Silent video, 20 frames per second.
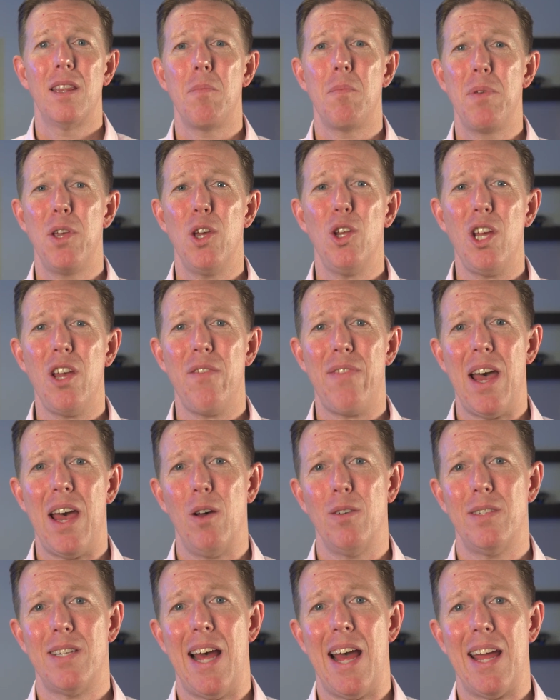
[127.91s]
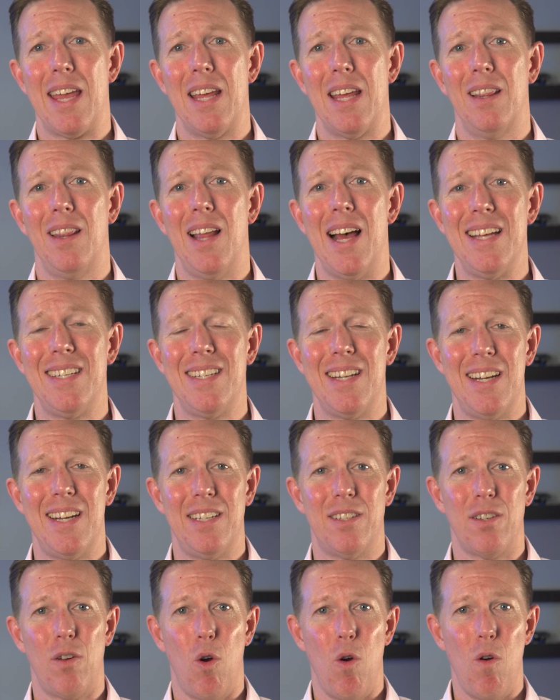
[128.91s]
The beauty of house hacking lies in
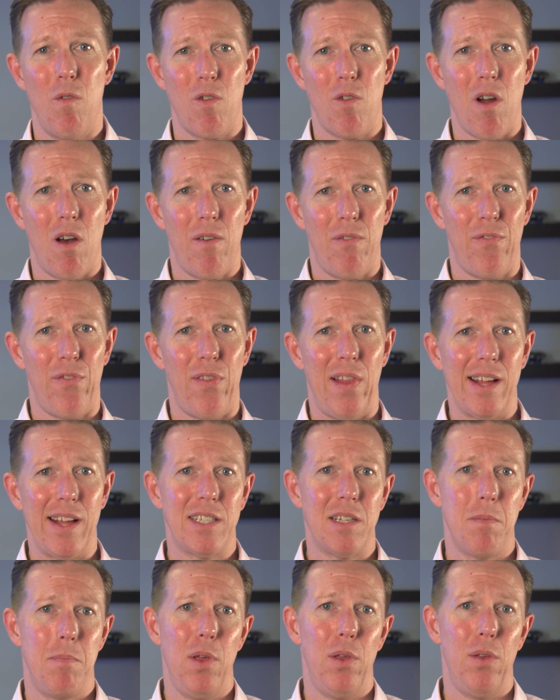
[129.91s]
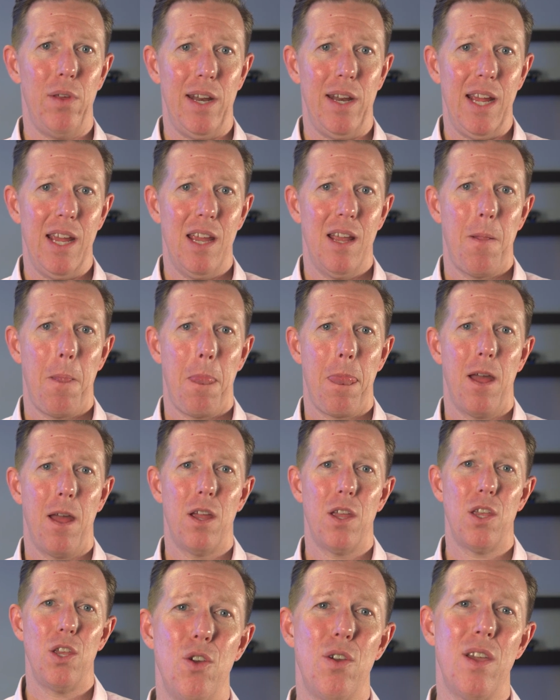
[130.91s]
its overall flexibility.
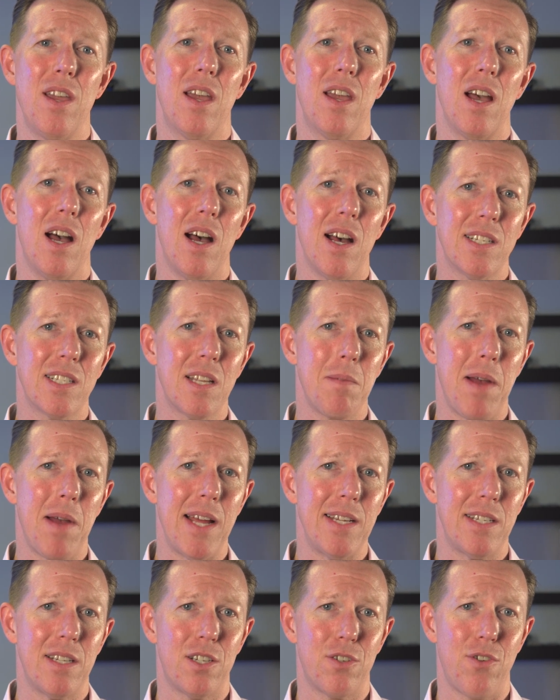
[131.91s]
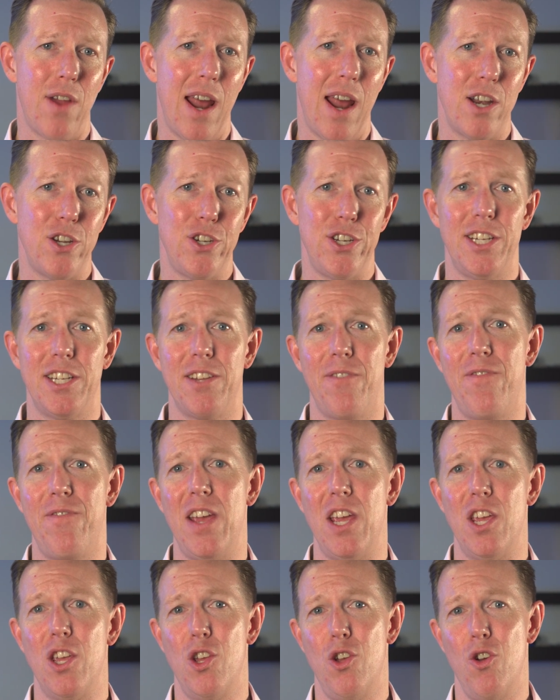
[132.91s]
You can customize the strategy to
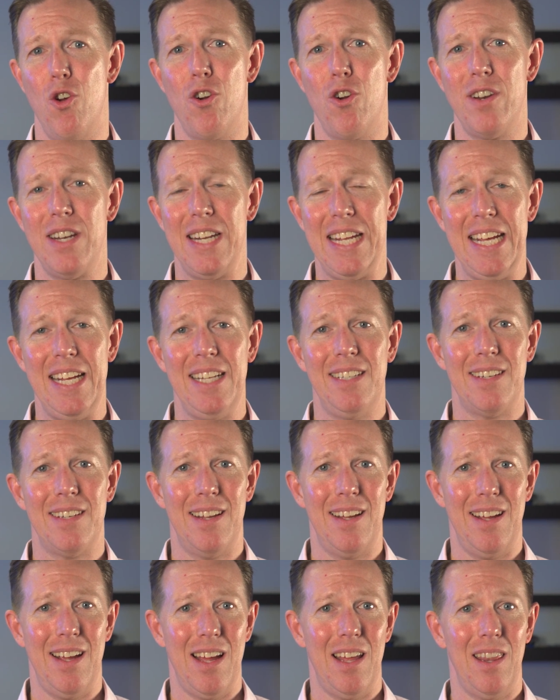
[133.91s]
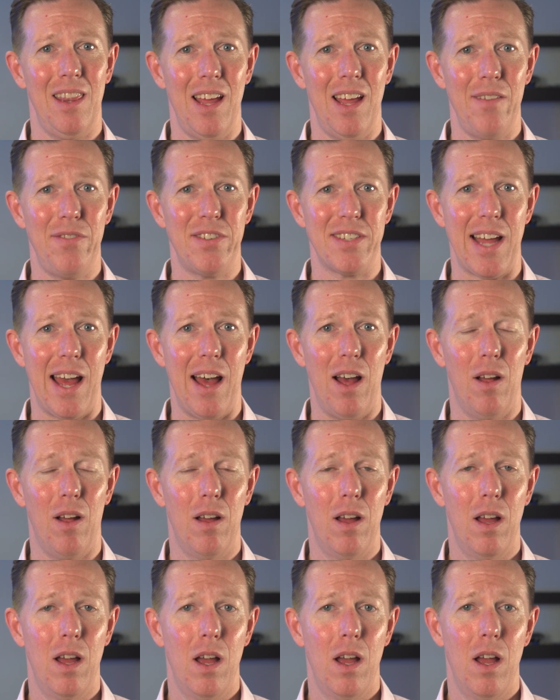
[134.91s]
fit your needs and lifestyle.